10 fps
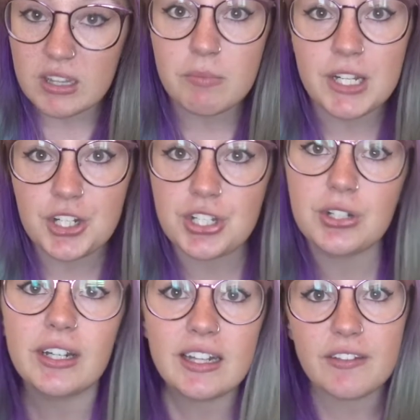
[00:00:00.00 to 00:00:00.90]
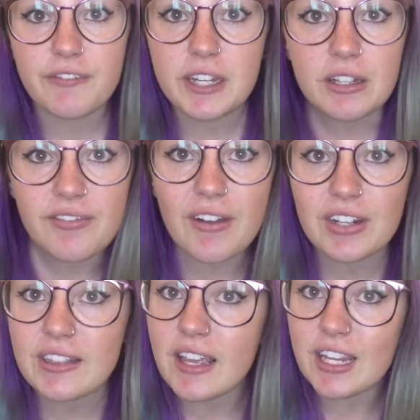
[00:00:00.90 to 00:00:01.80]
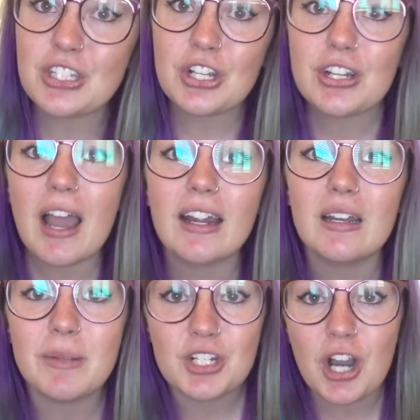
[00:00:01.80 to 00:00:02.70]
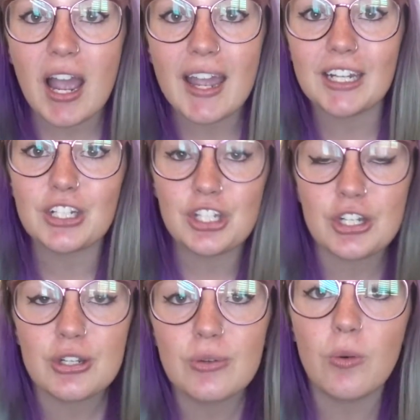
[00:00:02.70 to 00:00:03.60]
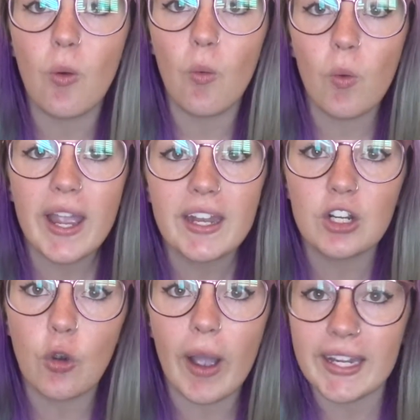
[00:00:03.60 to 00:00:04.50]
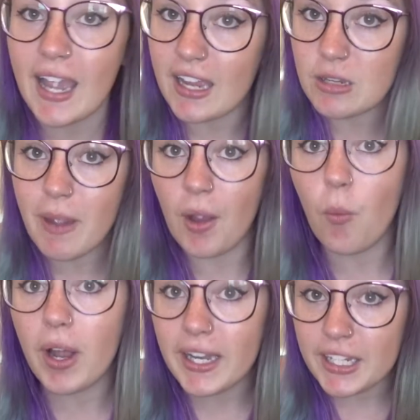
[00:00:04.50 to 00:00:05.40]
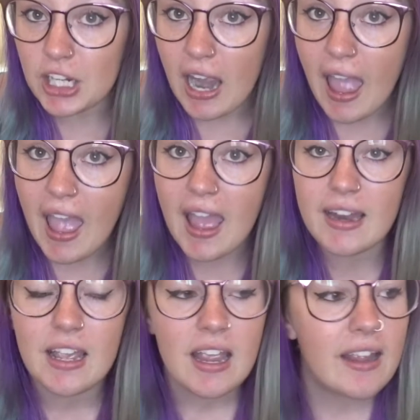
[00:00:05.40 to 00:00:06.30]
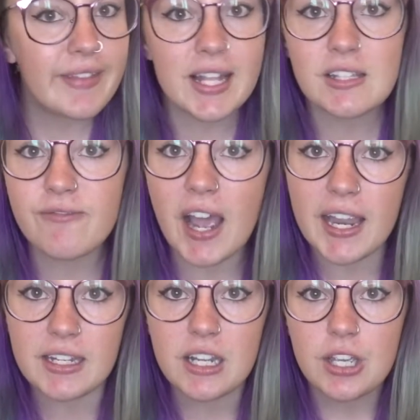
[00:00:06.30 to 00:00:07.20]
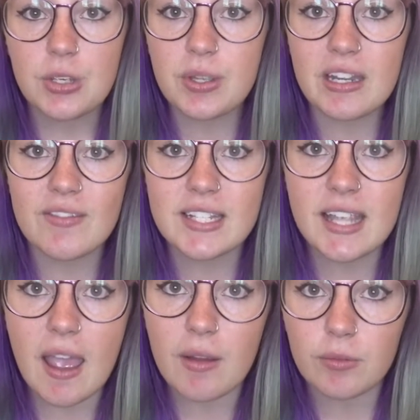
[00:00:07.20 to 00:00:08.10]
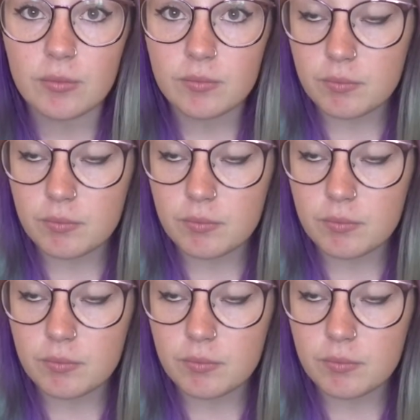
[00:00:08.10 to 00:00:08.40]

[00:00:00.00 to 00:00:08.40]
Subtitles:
meet. You're still getting the feel of everything, so you're not going to be trying to win quite yet. You might want it in your head, and that's fine. You can even set